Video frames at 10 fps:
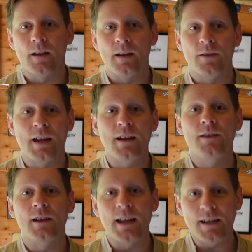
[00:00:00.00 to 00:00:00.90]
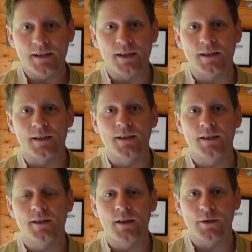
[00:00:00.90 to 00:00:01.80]
Then in the late
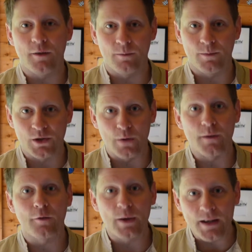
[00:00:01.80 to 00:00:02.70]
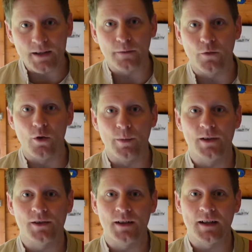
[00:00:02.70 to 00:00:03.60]
60s, you had the start of the 3 litre
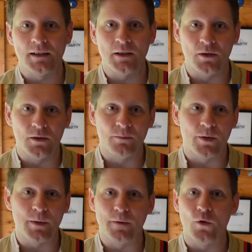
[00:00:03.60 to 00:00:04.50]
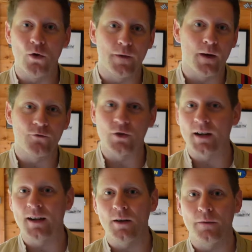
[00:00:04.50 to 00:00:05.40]
formula. So you had little, probably 400-500
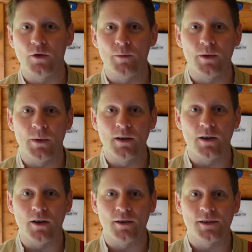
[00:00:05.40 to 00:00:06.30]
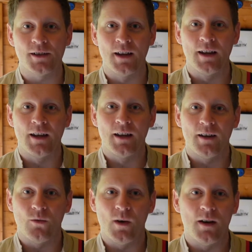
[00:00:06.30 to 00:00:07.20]
kilo Formula One cars
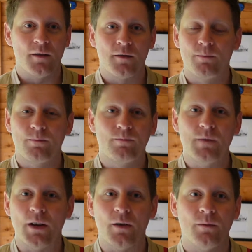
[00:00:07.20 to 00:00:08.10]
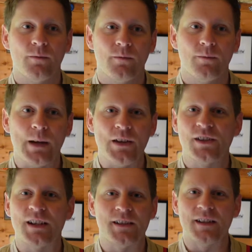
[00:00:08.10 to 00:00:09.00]
with, in
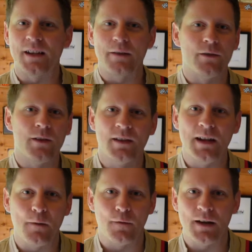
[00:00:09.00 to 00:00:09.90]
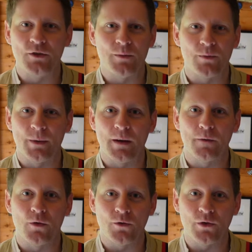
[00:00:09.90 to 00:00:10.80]
67, the DFV engine probably had
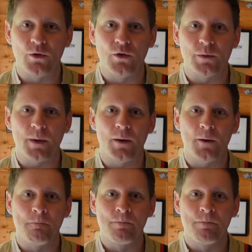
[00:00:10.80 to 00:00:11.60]
400 horsepower.